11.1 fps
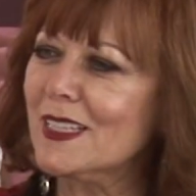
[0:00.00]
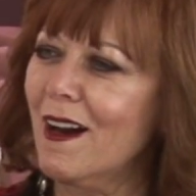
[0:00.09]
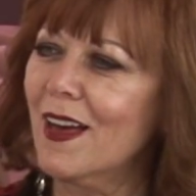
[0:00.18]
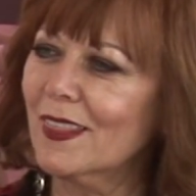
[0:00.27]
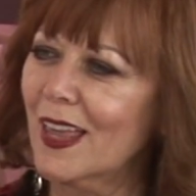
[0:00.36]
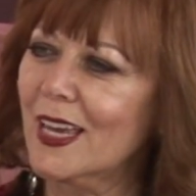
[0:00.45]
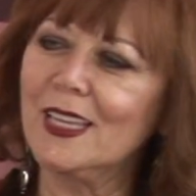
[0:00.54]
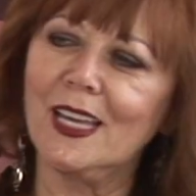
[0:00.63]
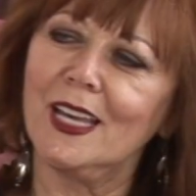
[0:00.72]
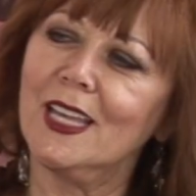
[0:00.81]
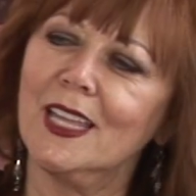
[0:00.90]
got like
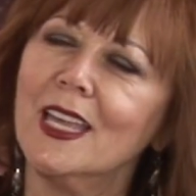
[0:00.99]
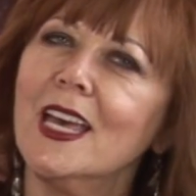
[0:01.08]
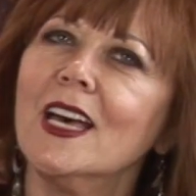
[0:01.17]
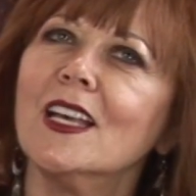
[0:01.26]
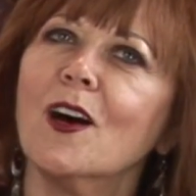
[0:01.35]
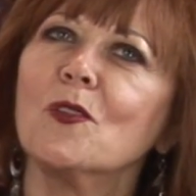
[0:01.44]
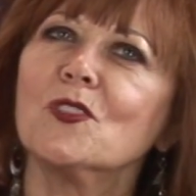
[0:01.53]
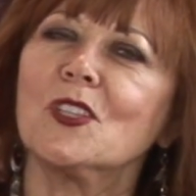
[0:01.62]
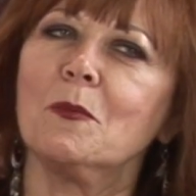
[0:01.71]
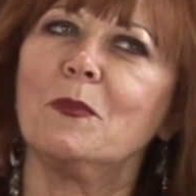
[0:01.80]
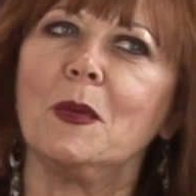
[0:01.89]

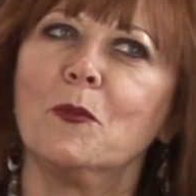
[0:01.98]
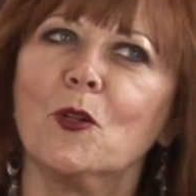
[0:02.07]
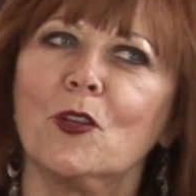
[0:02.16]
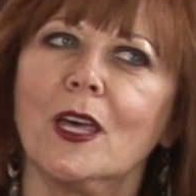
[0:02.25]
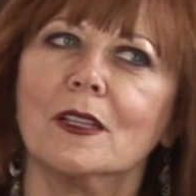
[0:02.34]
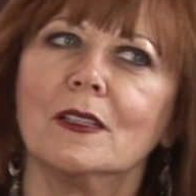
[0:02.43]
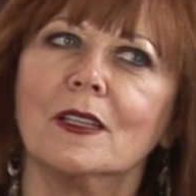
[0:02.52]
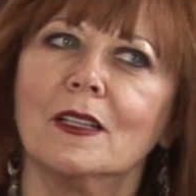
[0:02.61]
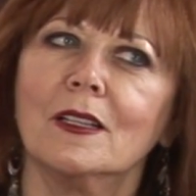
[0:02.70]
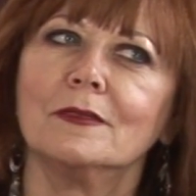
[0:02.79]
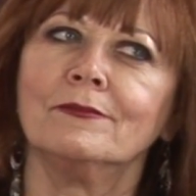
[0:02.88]
some people get a
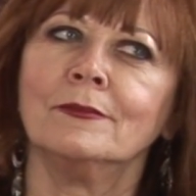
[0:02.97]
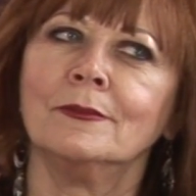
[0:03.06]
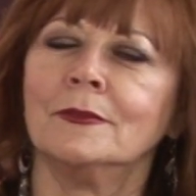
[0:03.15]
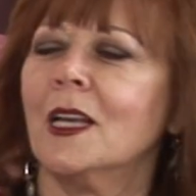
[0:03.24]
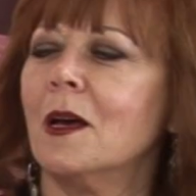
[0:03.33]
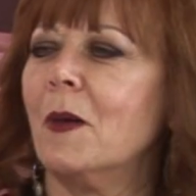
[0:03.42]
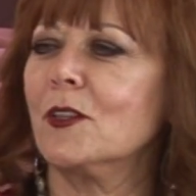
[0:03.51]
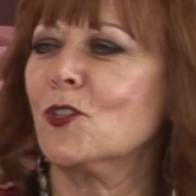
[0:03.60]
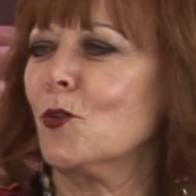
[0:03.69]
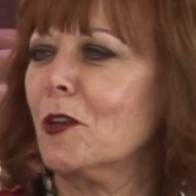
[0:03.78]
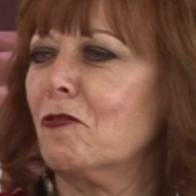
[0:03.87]
little about
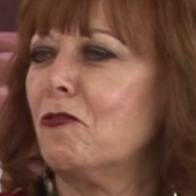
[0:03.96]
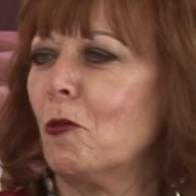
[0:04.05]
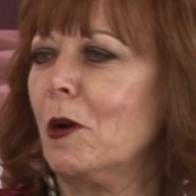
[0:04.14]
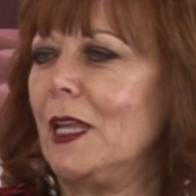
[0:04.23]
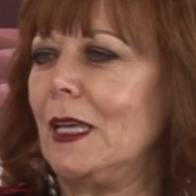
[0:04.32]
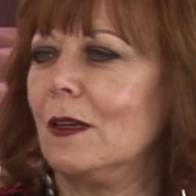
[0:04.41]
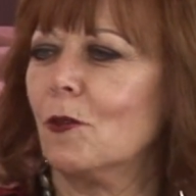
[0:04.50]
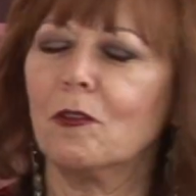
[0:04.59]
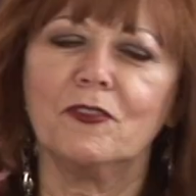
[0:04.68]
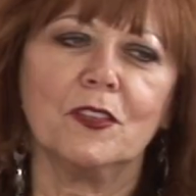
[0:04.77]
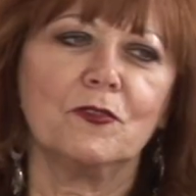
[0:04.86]
turning 40 or
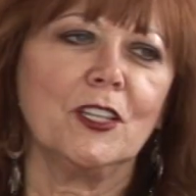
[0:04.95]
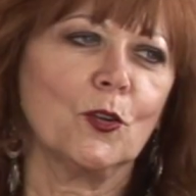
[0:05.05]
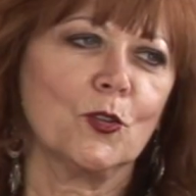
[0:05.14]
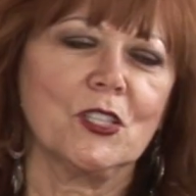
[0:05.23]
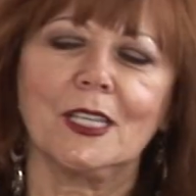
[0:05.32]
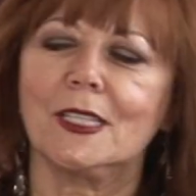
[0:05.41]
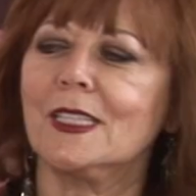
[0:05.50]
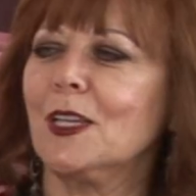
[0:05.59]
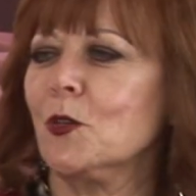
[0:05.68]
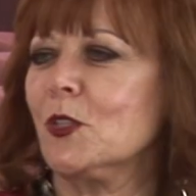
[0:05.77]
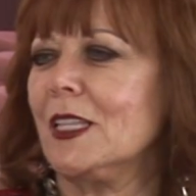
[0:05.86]
50 or
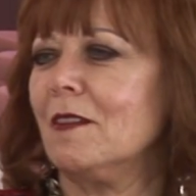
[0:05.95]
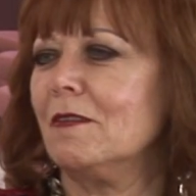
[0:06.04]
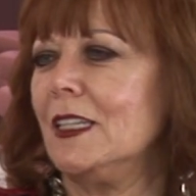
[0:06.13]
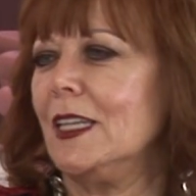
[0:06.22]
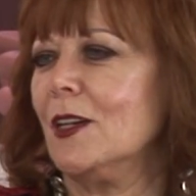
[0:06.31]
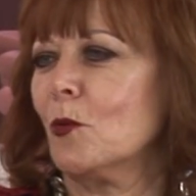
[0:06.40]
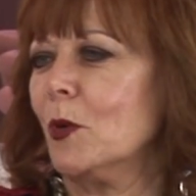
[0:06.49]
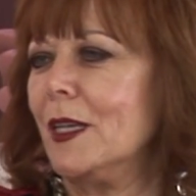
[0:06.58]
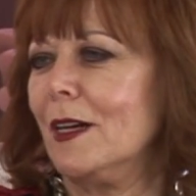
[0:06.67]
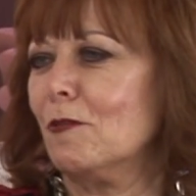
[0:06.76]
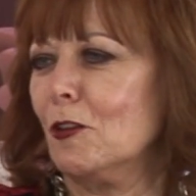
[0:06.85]
60 or 70 or
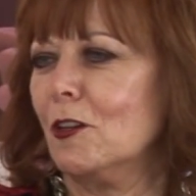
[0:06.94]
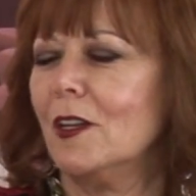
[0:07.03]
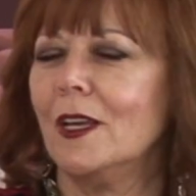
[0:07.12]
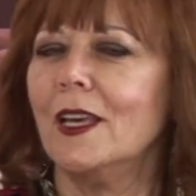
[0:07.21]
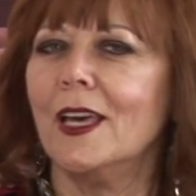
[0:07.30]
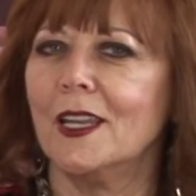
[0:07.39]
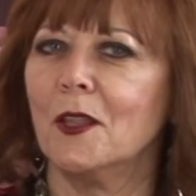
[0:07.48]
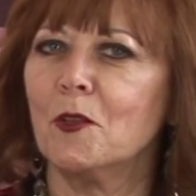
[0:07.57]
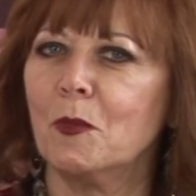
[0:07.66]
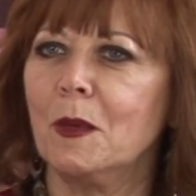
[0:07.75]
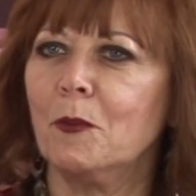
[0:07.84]
whatever, and
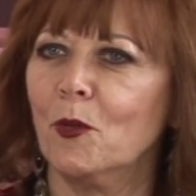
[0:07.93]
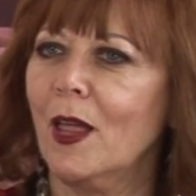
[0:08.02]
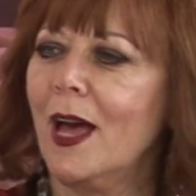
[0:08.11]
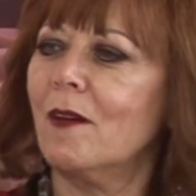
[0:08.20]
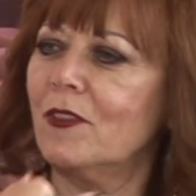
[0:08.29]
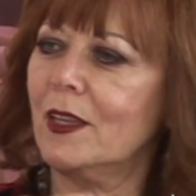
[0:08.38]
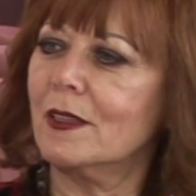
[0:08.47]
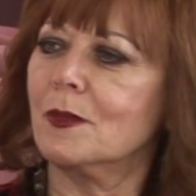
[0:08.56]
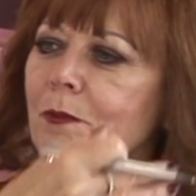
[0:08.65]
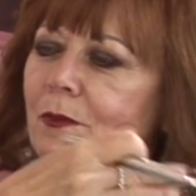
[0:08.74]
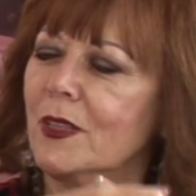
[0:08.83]
other people have
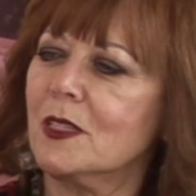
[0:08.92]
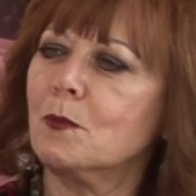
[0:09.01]
these